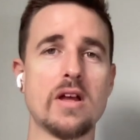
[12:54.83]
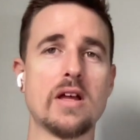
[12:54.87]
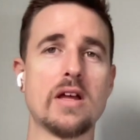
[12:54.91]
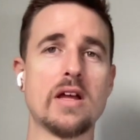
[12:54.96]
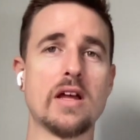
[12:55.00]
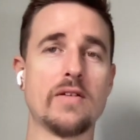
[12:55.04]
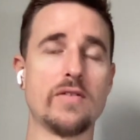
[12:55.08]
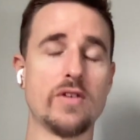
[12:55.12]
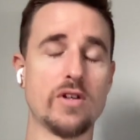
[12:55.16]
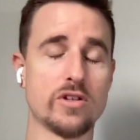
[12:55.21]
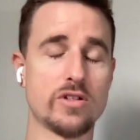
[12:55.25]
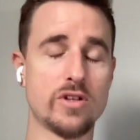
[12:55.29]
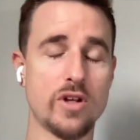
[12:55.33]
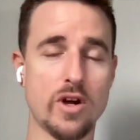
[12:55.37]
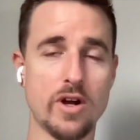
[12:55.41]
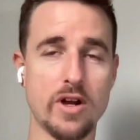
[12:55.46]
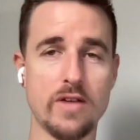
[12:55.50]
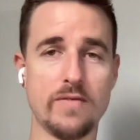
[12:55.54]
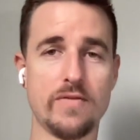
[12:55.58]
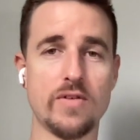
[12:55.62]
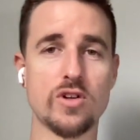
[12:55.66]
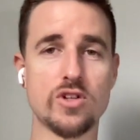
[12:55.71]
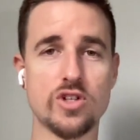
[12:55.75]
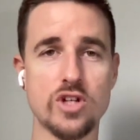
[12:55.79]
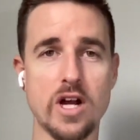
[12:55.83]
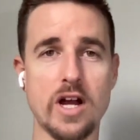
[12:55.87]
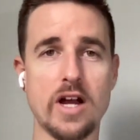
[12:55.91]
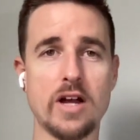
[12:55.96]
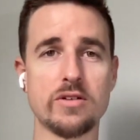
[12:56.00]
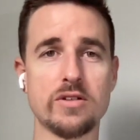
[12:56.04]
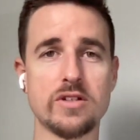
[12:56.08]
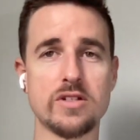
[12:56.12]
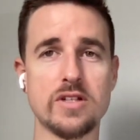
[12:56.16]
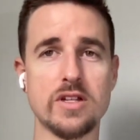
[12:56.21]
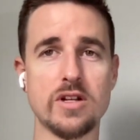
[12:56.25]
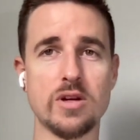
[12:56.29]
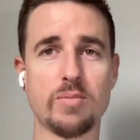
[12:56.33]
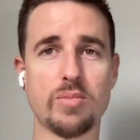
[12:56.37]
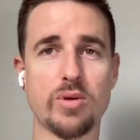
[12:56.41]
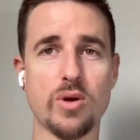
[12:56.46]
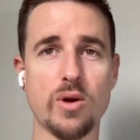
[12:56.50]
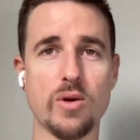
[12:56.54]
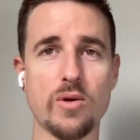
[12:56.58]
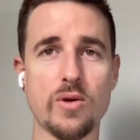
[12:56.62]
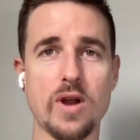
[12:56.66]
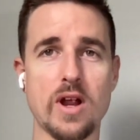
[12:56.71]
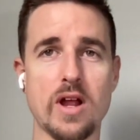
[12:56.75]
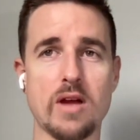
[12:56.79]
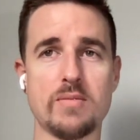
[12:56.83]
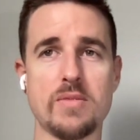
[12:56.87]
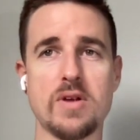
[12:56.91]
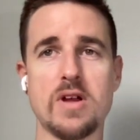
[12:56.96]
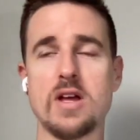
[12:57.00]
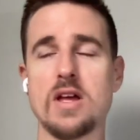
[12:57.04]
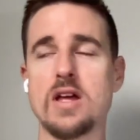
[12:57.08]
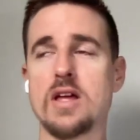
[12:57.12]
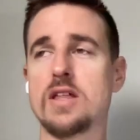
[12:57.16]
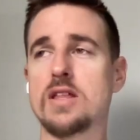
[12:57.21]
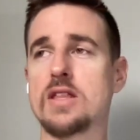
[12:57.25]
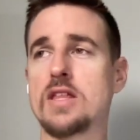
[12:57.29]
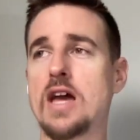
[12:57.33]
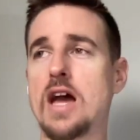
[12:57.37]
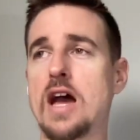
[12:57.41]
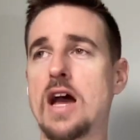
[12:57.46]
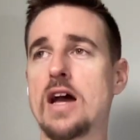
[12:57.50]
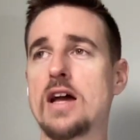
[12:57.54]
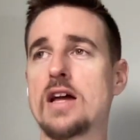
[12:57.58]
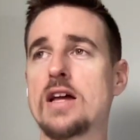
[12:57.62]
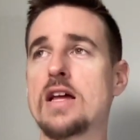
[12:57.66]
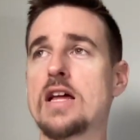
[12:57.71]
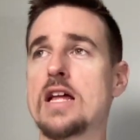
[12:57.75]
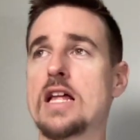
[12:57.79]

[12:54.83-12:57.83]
if your child is in a program that